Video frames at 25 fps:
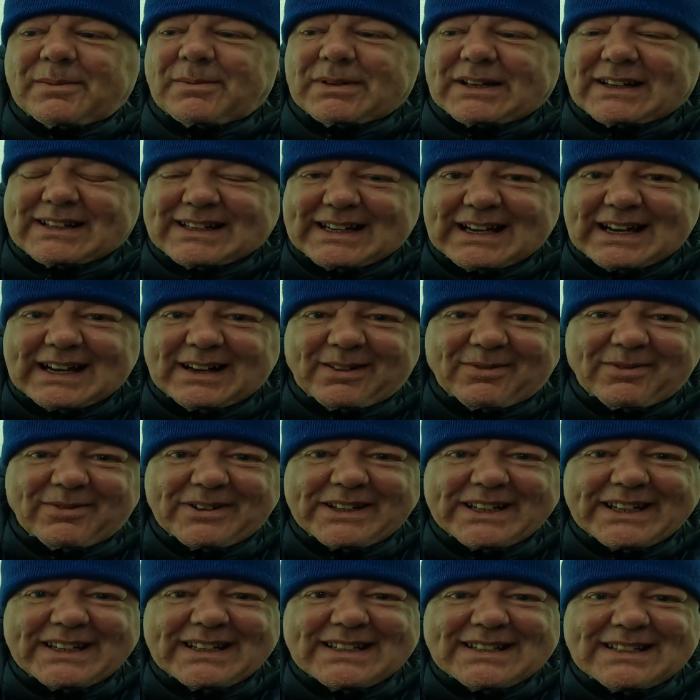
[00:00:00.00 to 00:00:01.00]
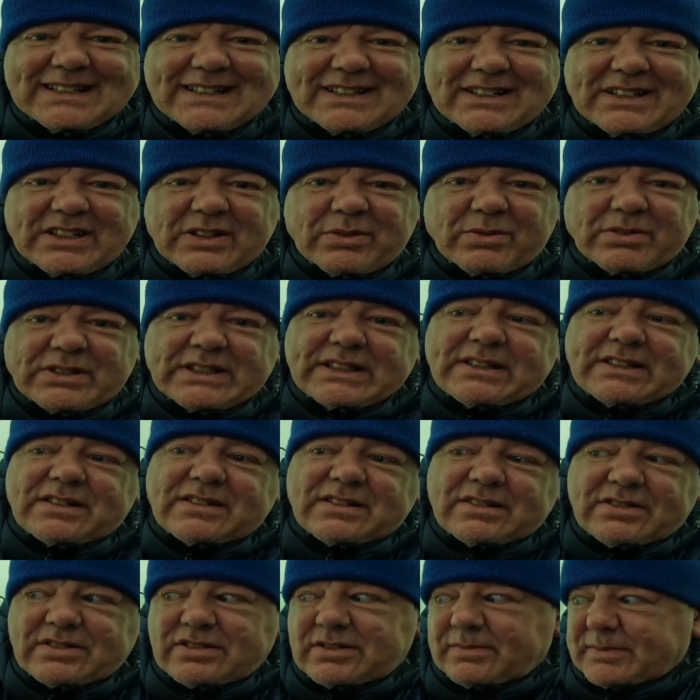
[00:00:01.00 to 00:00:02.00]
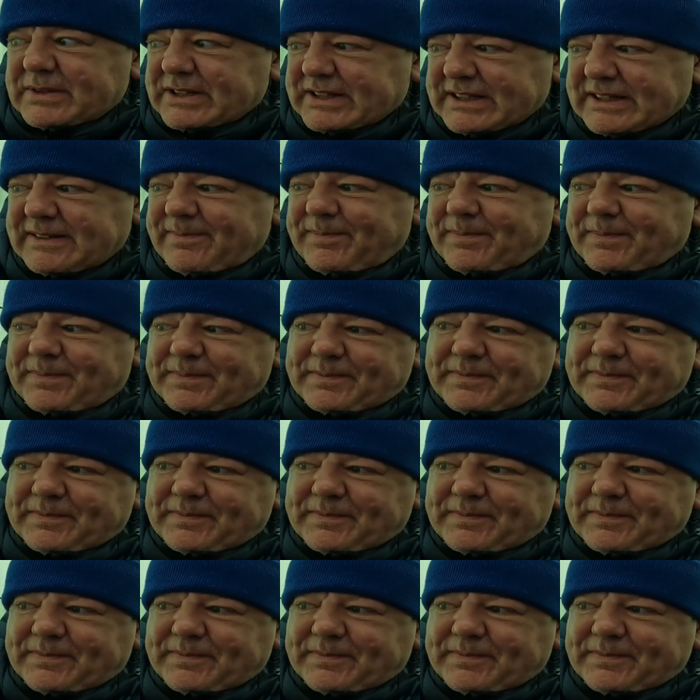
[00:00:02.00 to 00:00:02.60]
But I can't wait to use this because some of the